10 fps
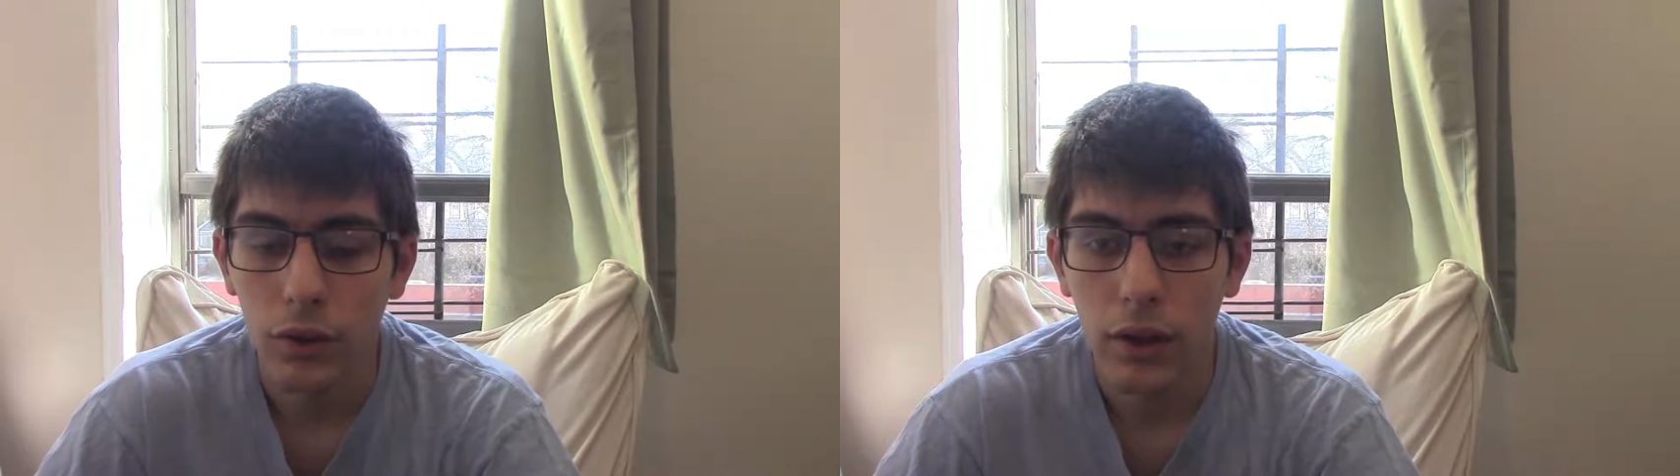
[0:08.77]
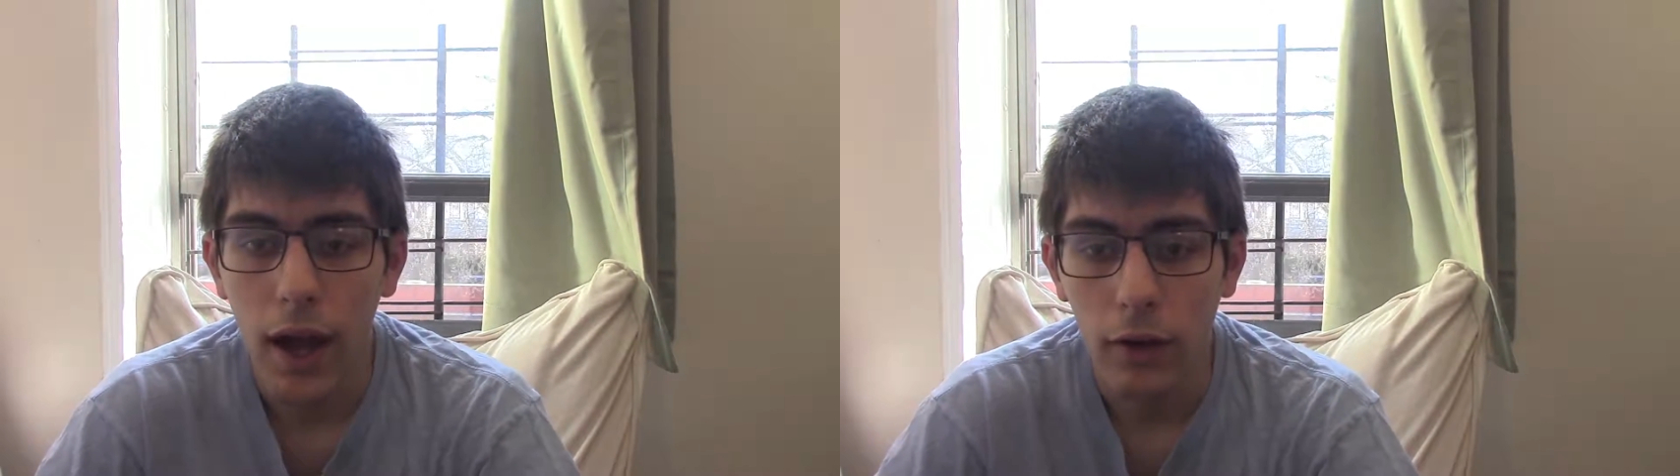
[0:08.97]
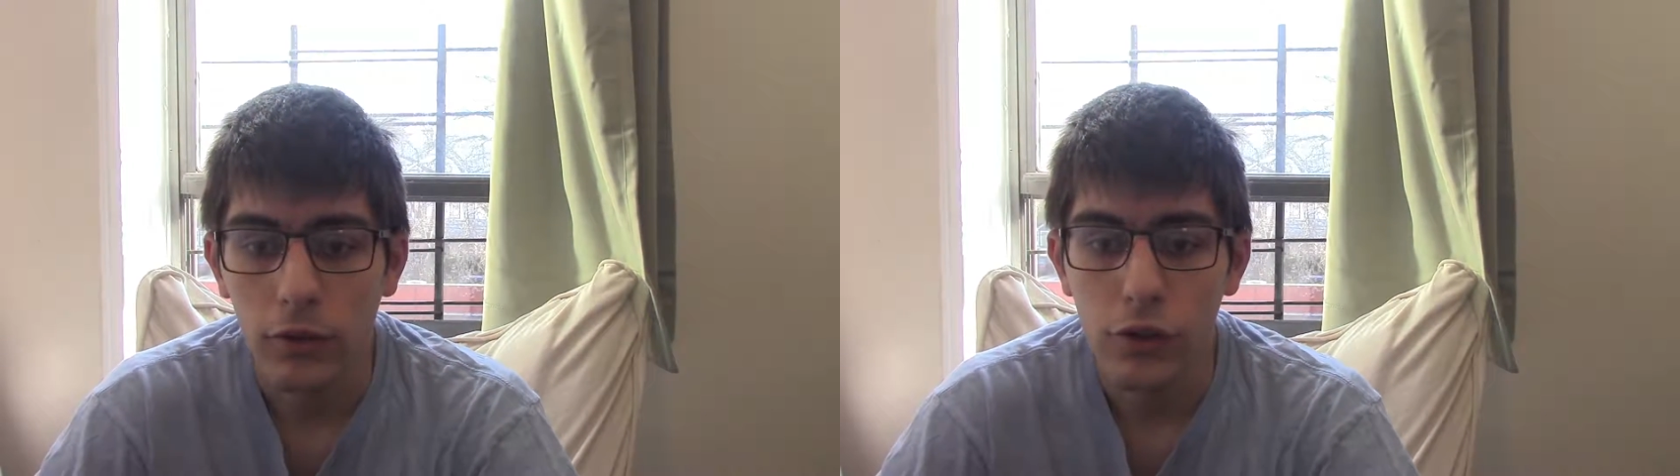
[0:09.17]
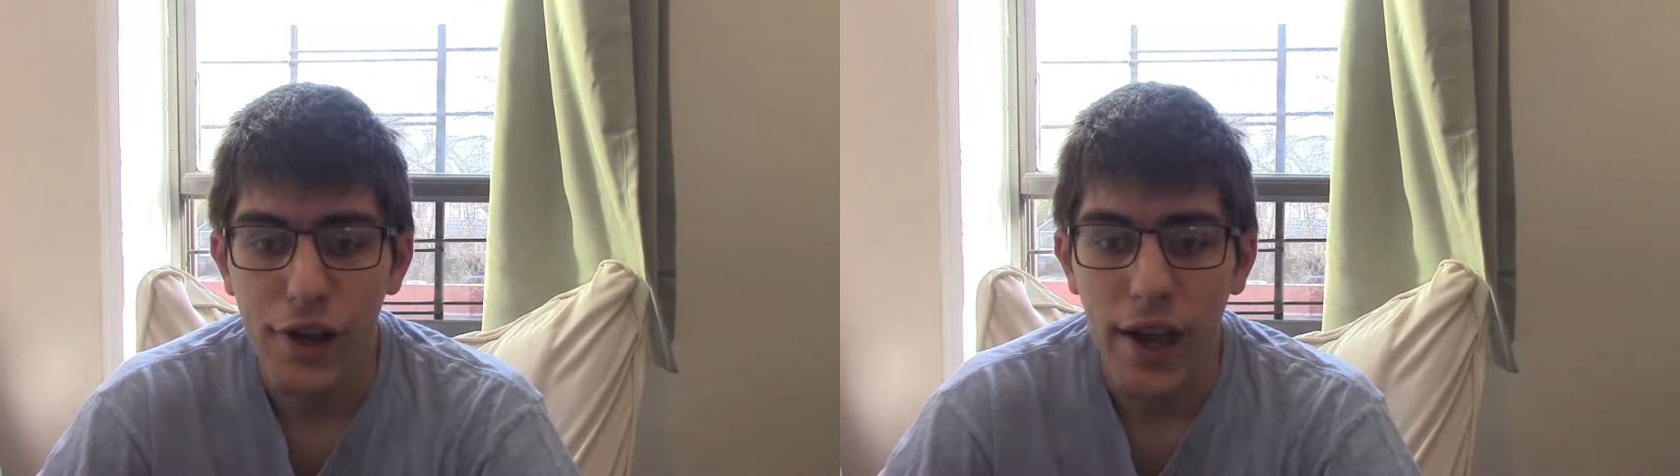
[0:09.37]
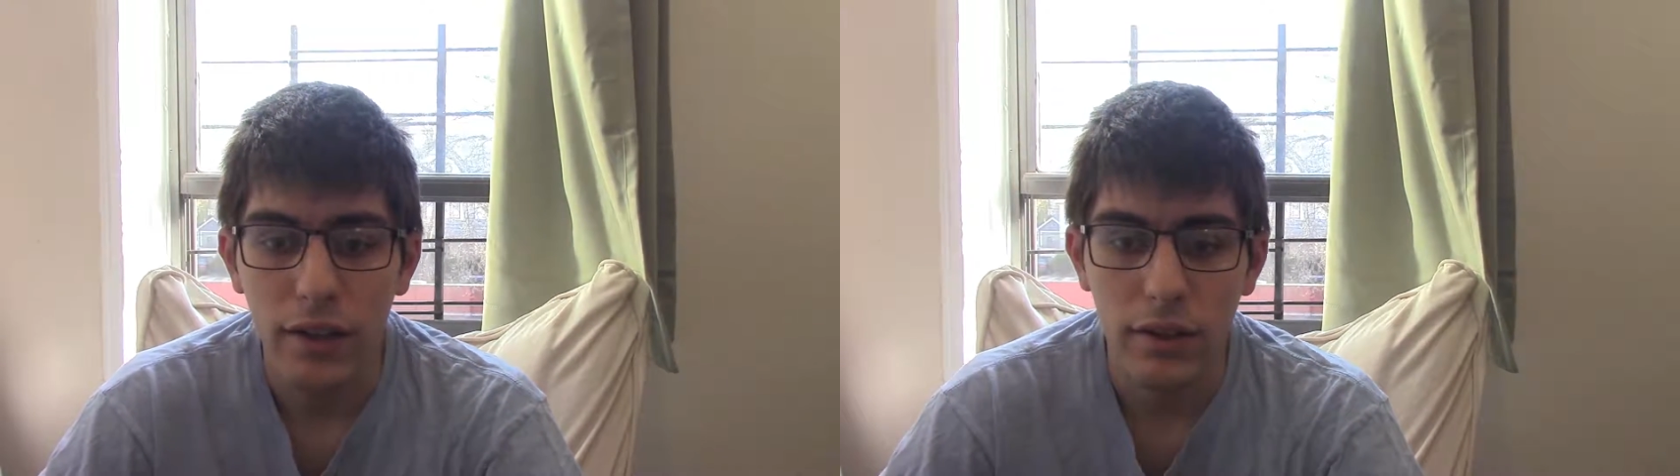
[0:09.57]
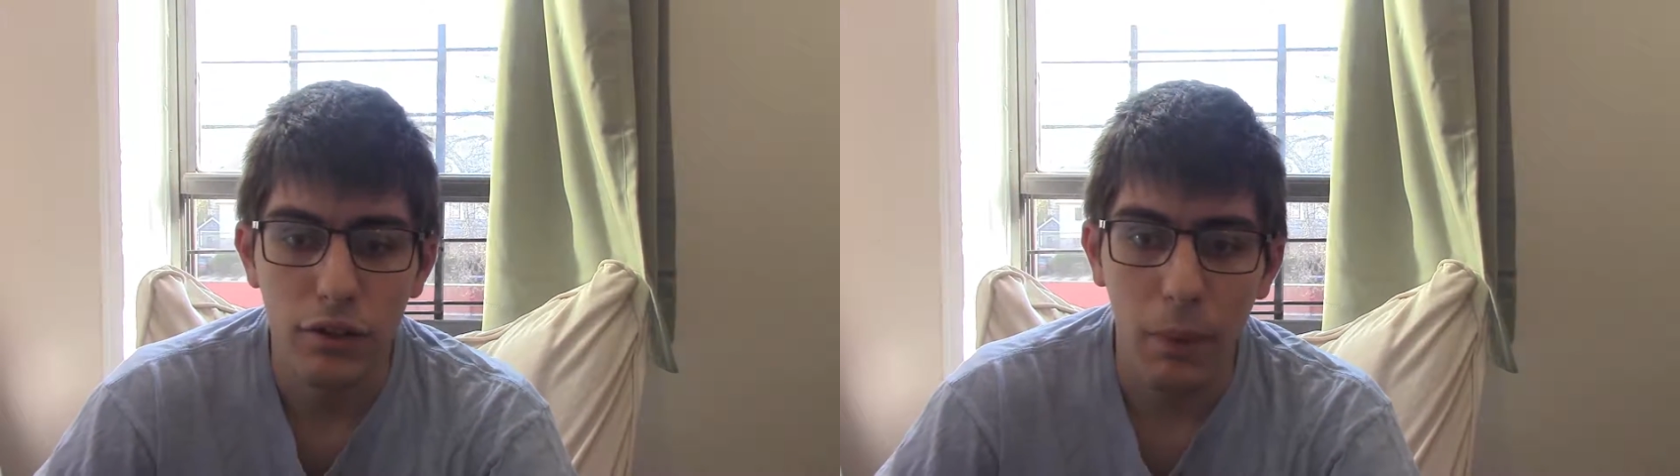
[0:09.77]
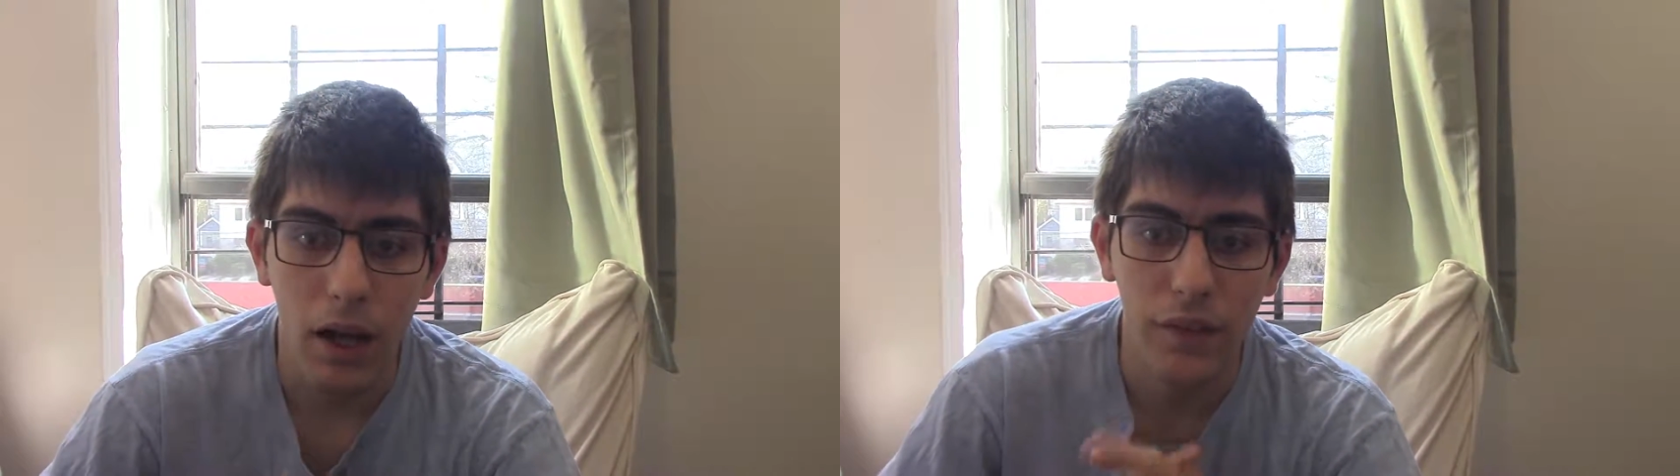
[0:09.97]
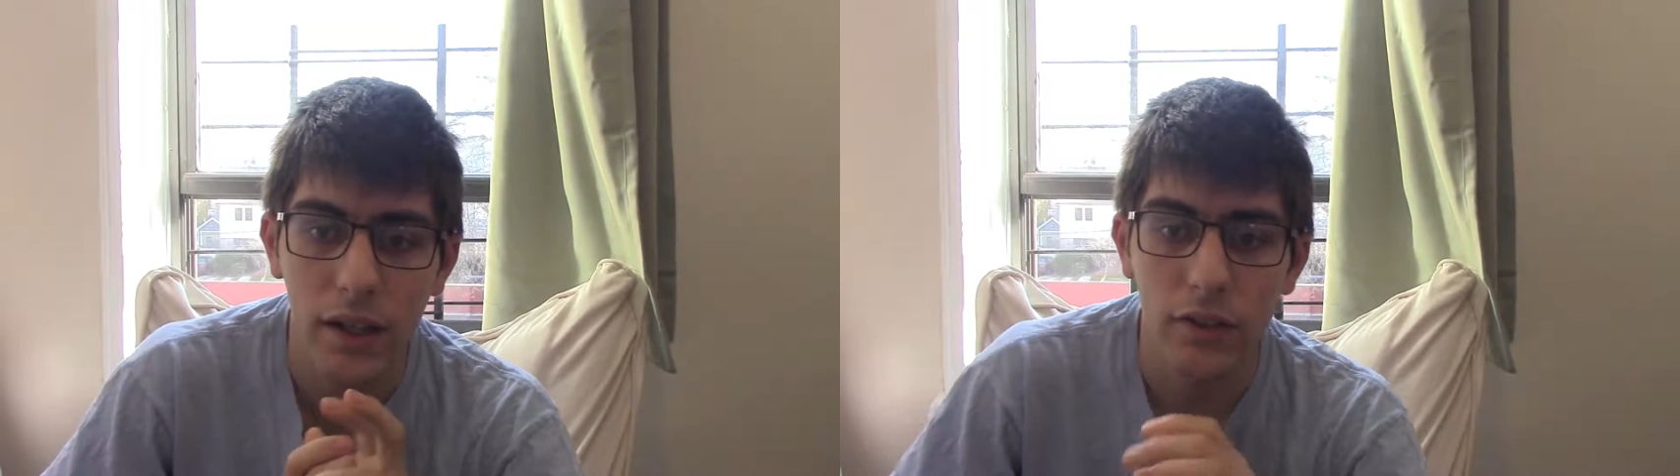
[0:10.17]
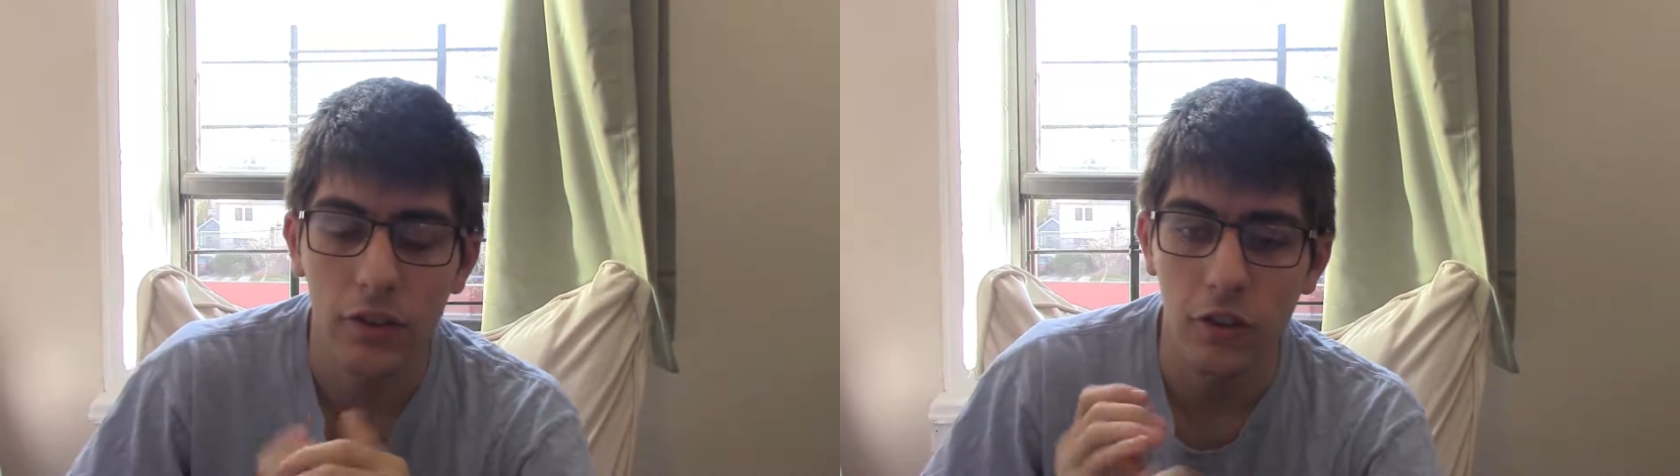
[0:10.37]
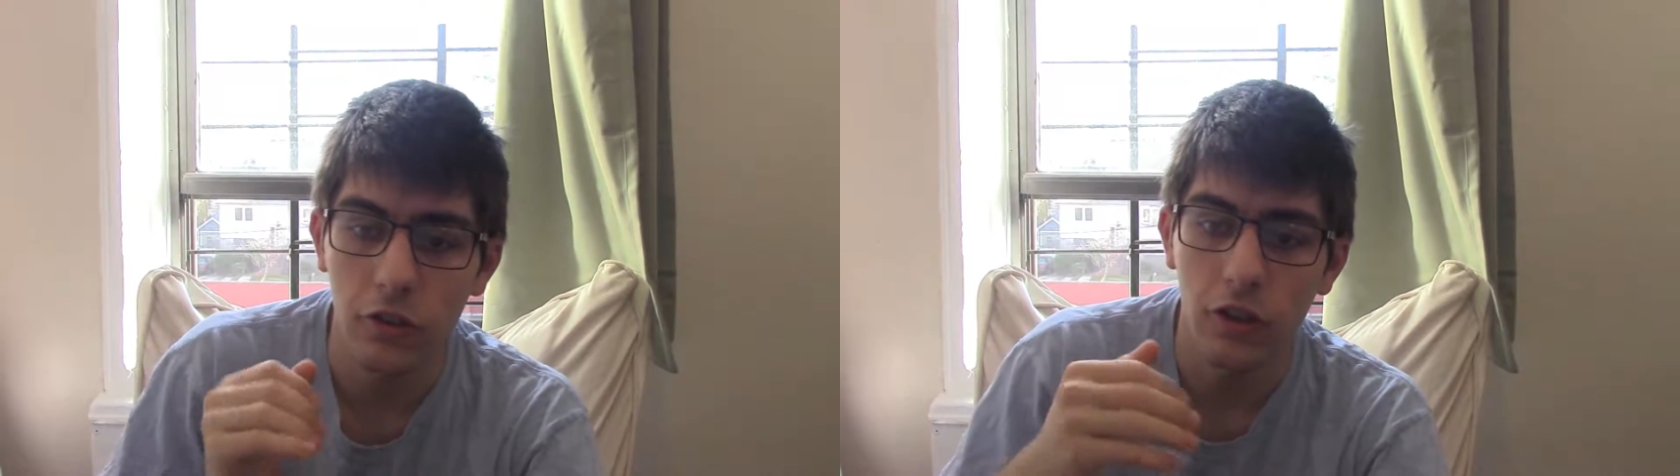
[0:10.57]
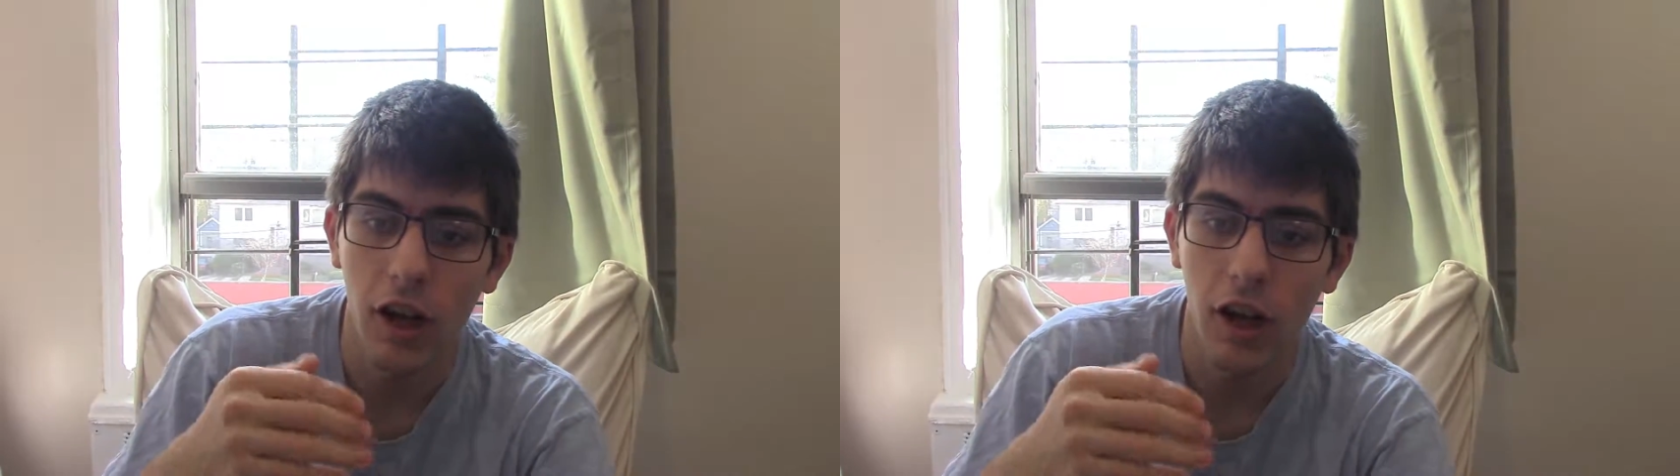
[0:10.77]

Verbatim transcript: how to get Spotlight Search